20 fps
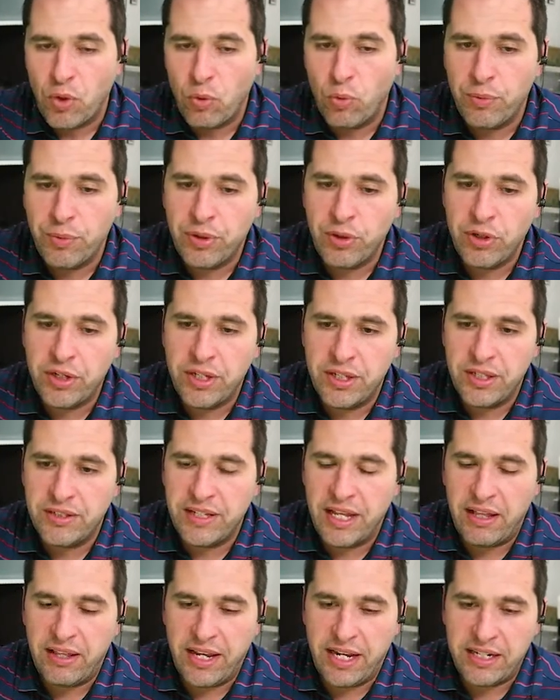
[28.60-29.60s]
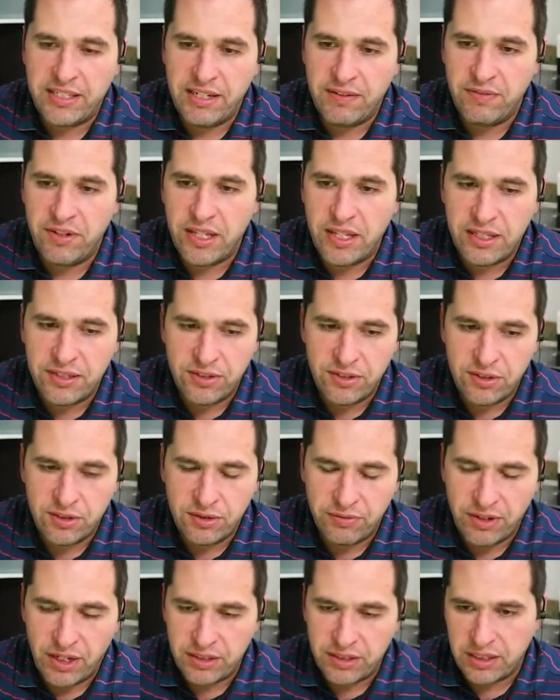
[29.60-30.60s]
when we look at this daily activity, this is
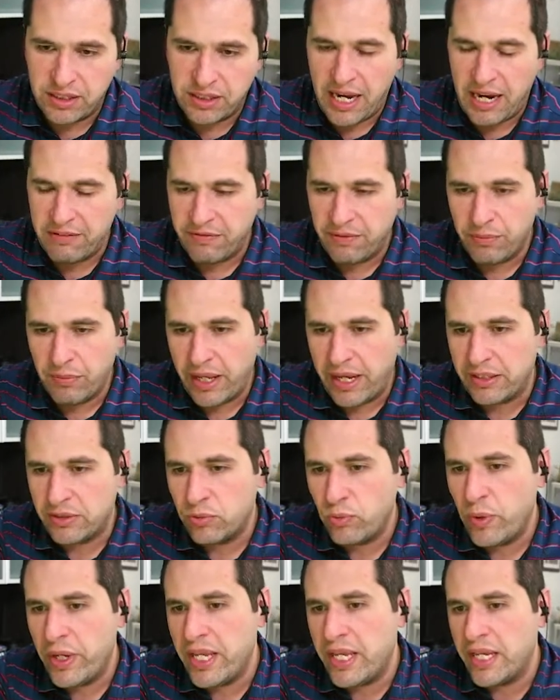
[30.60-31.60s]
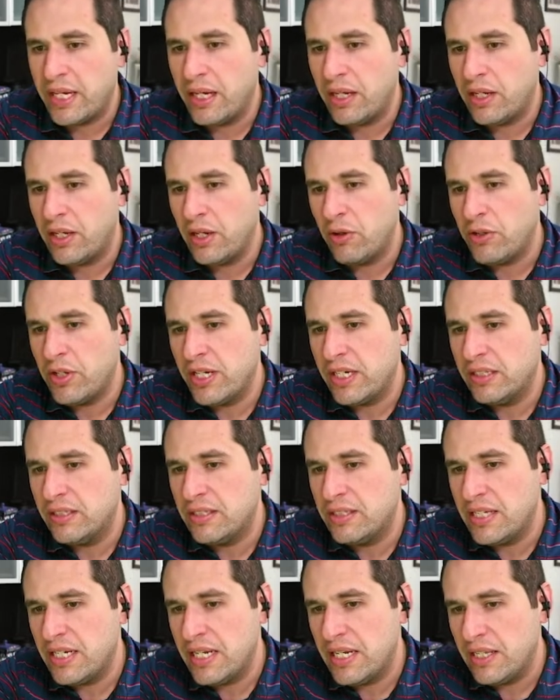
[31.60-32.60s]
a, a slide from last week. You know, you can
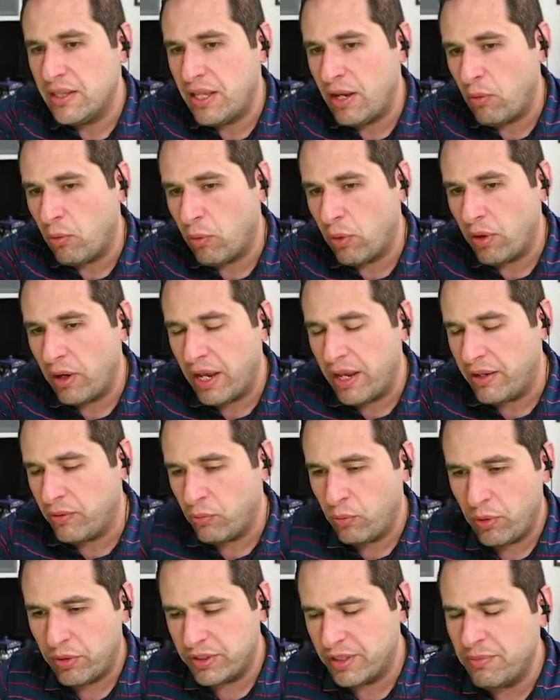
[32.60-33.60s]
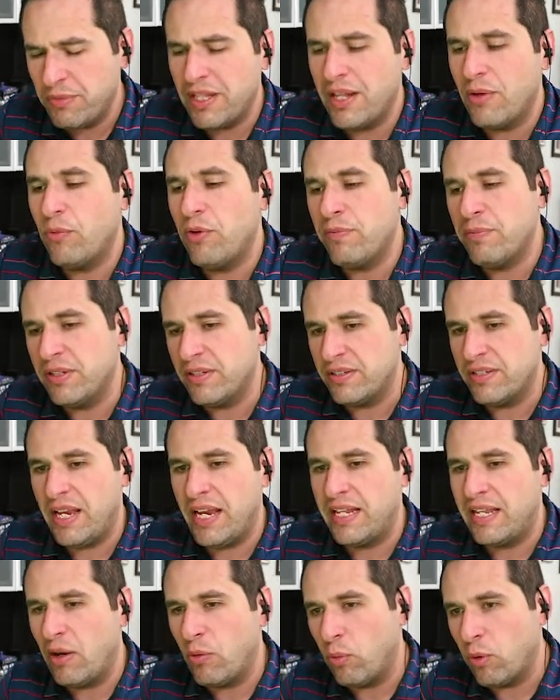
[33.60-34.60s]
see that we're at something that we've been
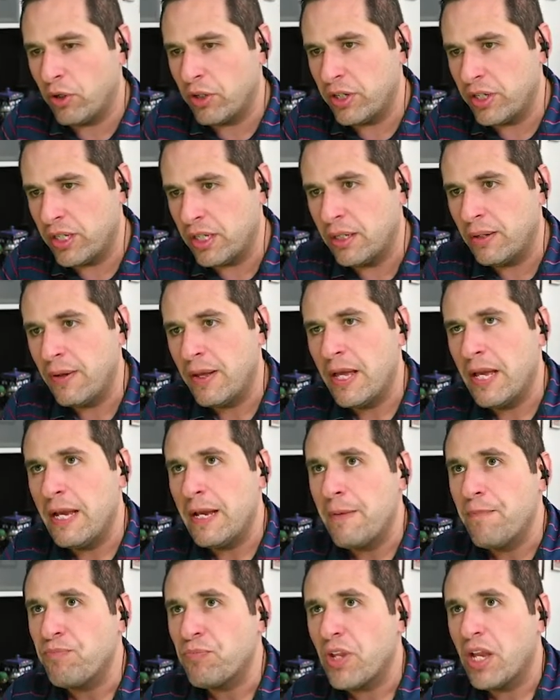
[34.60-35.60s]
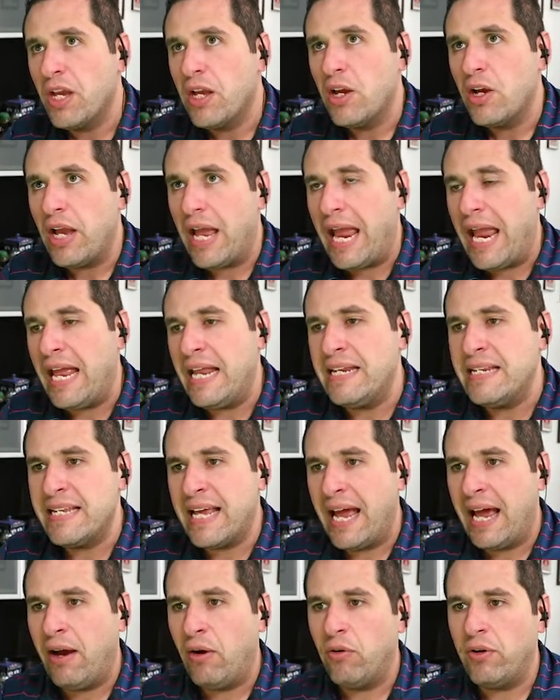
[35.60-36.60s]
saying that we're gonna end
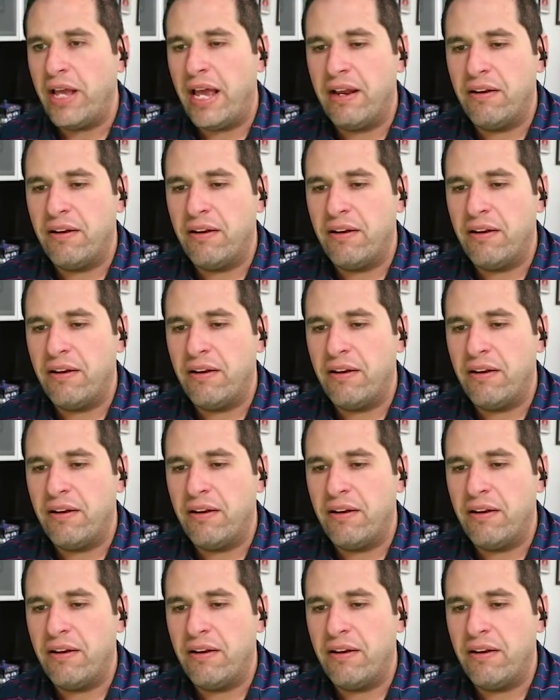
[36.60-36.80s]
out